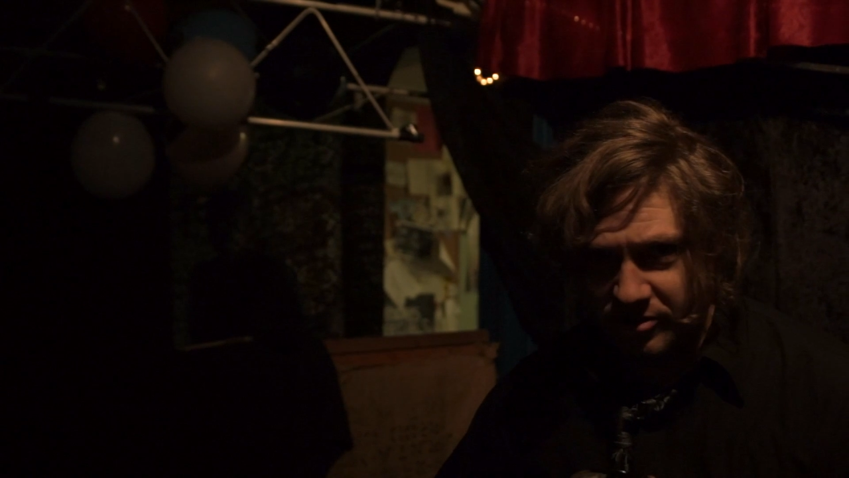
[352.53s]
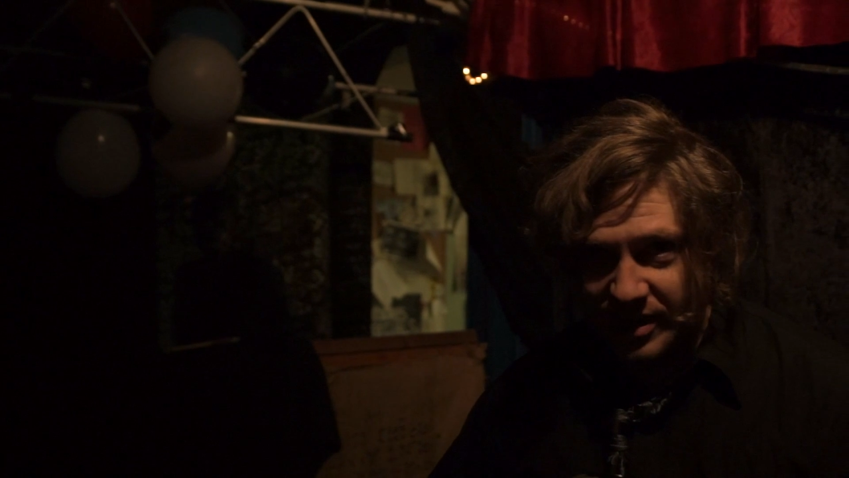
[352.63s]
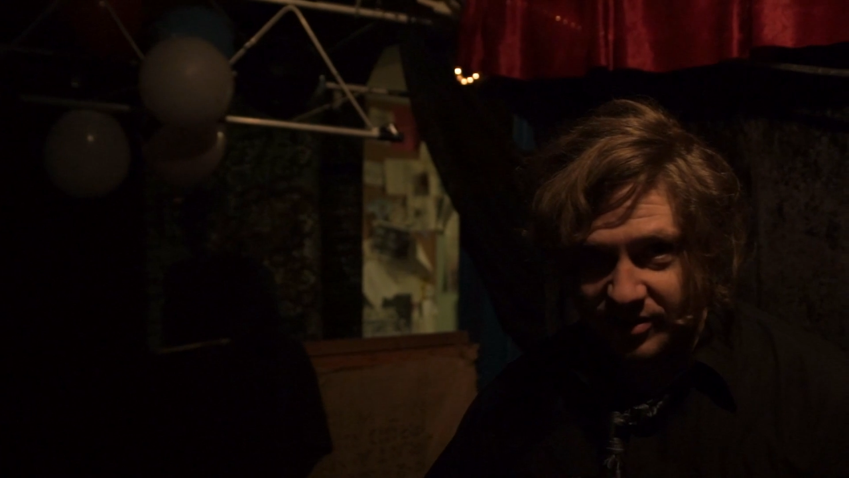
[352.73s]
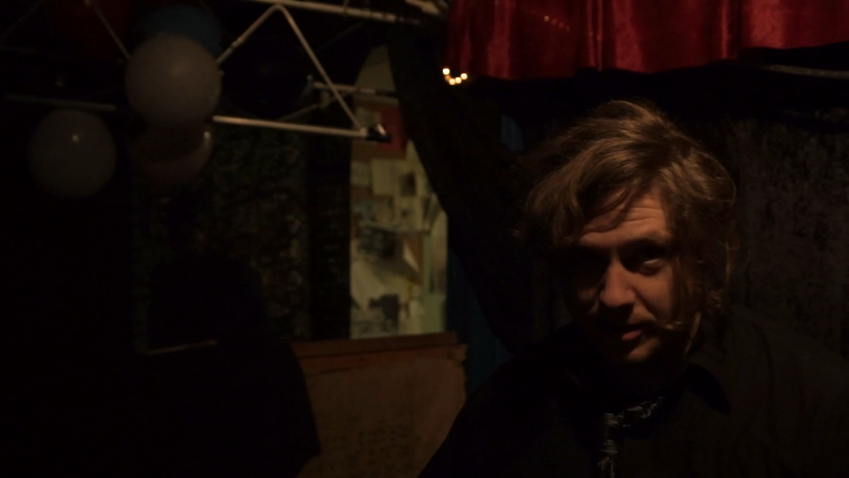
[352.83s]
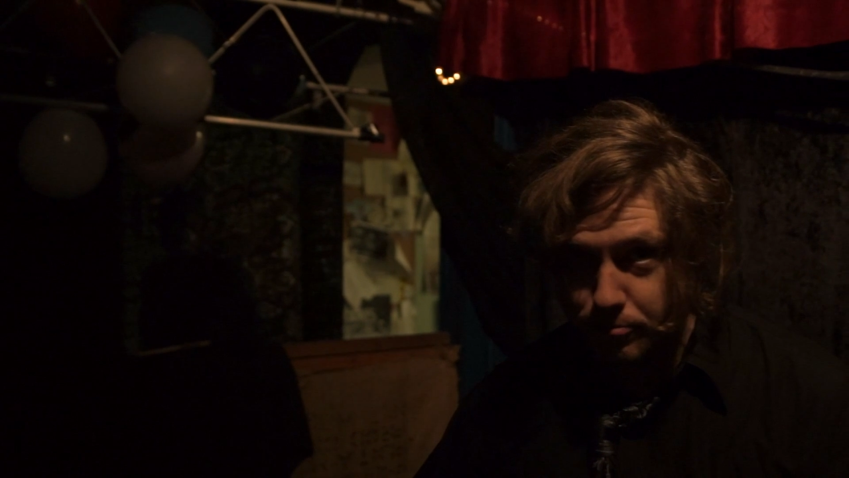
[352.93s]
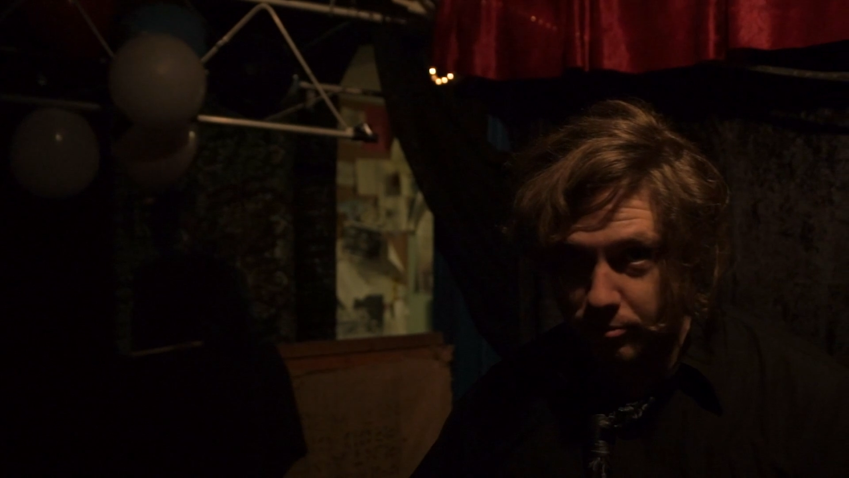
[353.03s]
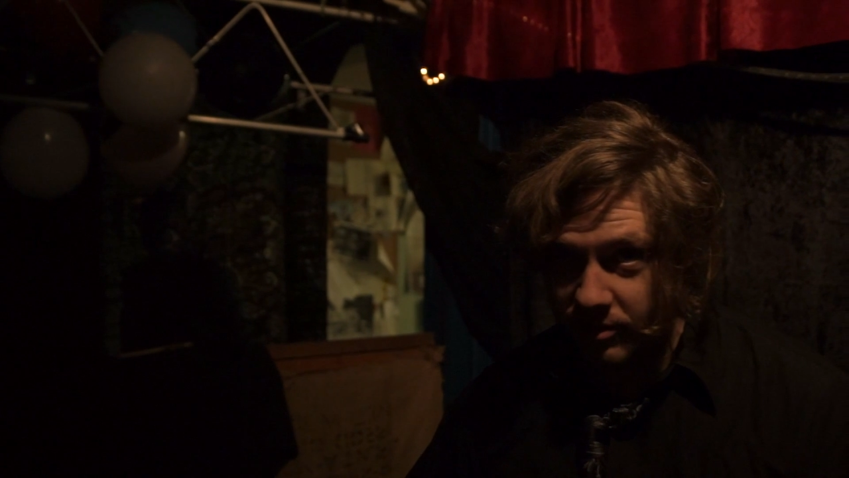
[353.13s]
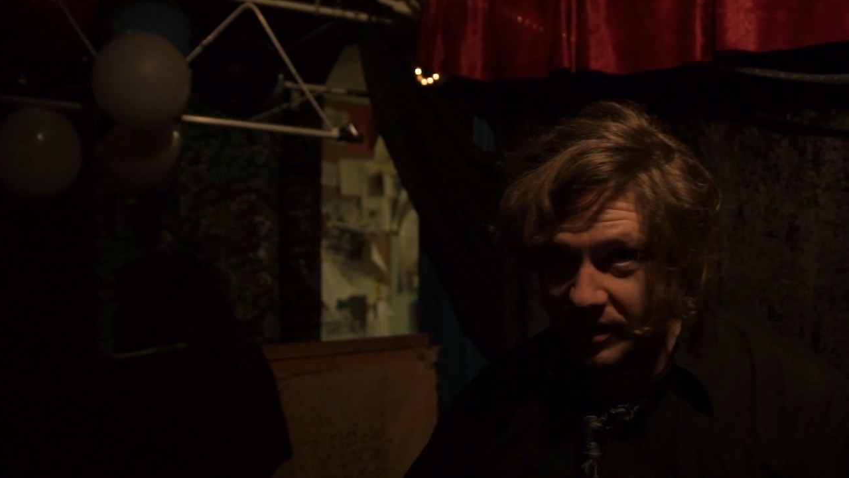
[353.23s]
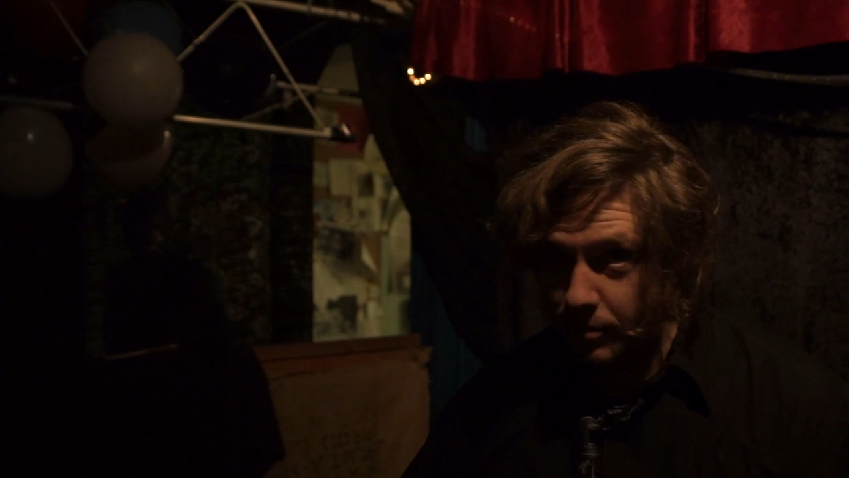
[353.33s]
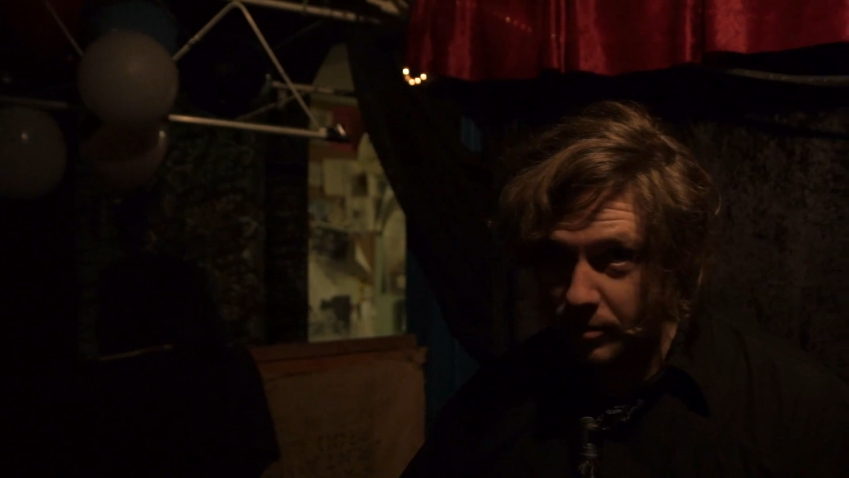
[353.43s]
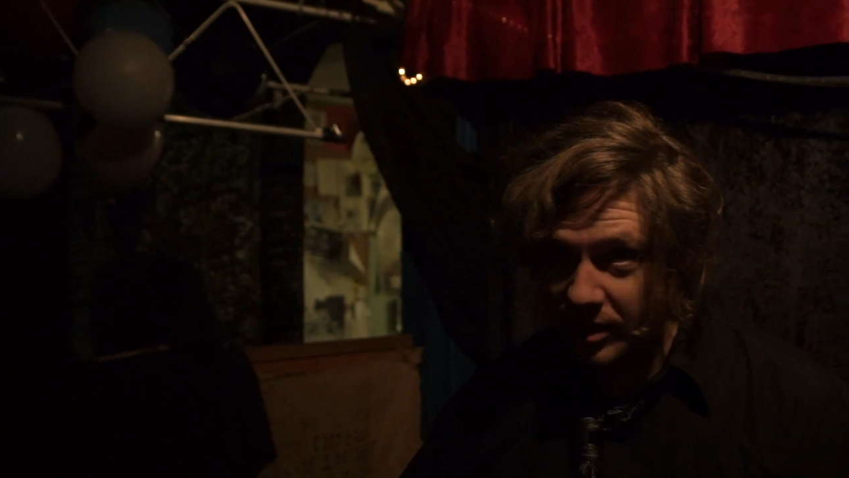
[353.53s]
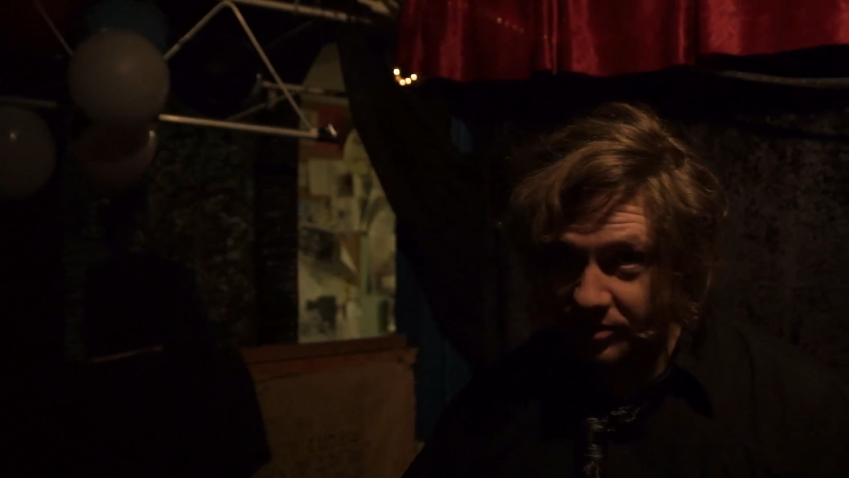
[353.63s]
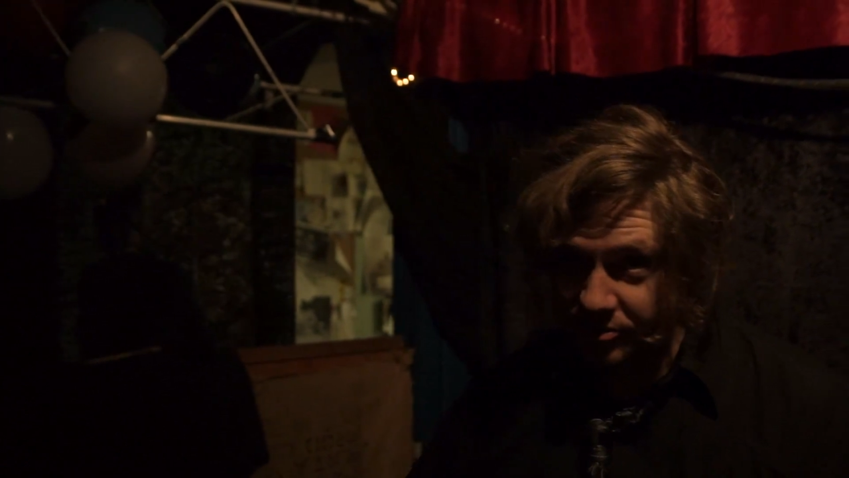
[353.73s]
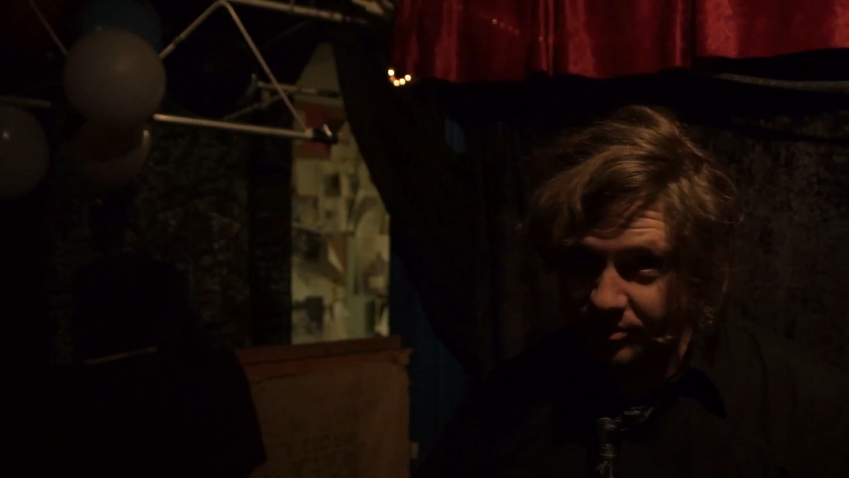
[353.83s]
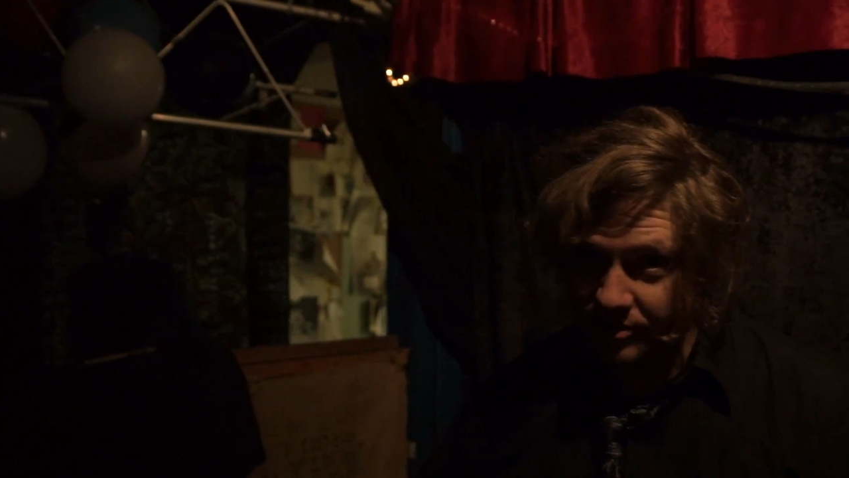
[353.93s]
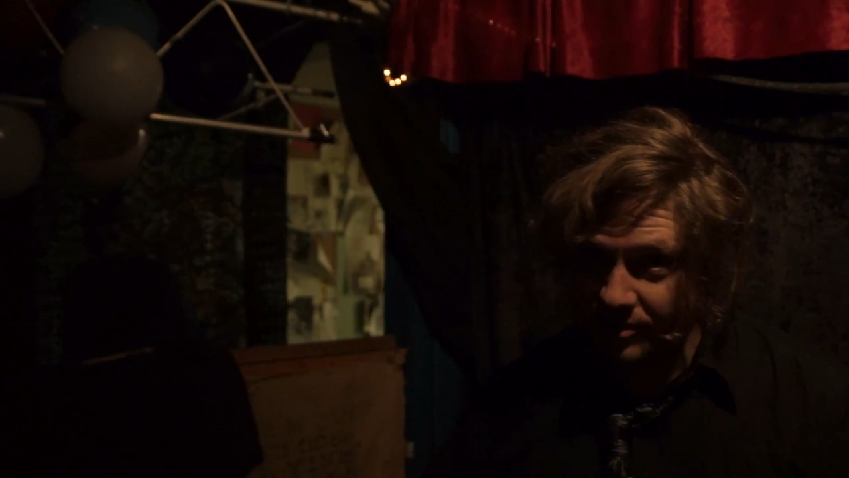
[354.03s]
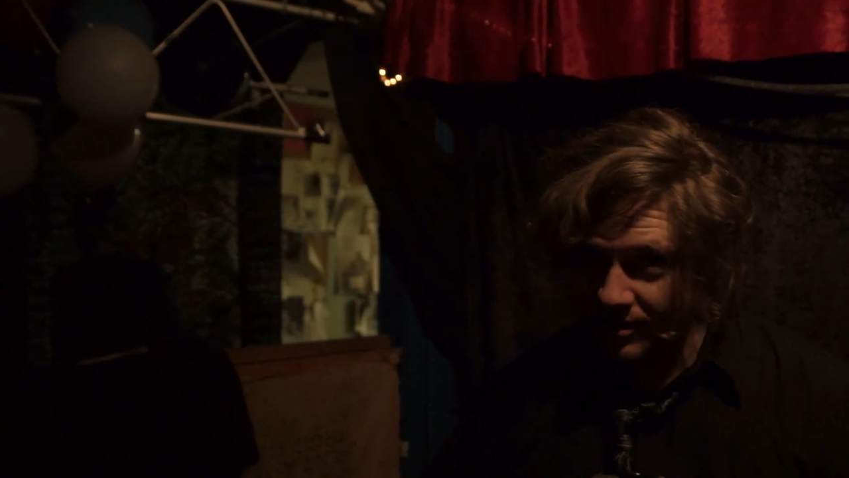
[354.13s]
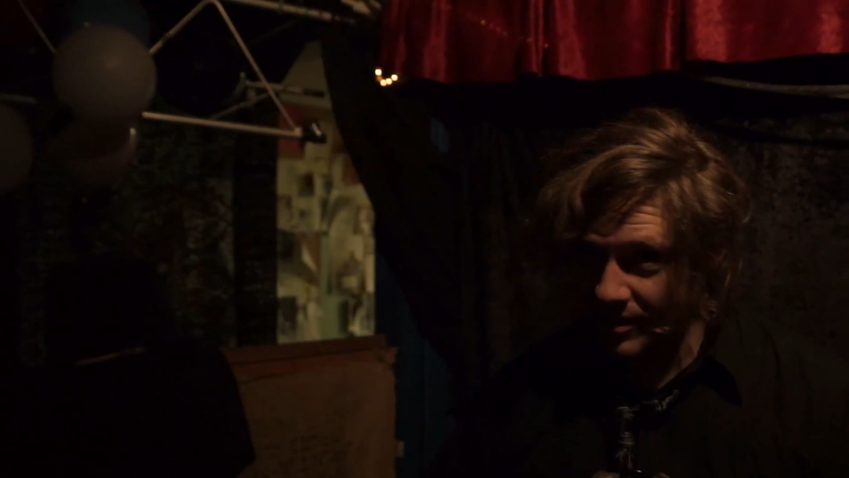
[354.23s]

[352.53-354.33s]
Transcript: I was actually bullied a bunch,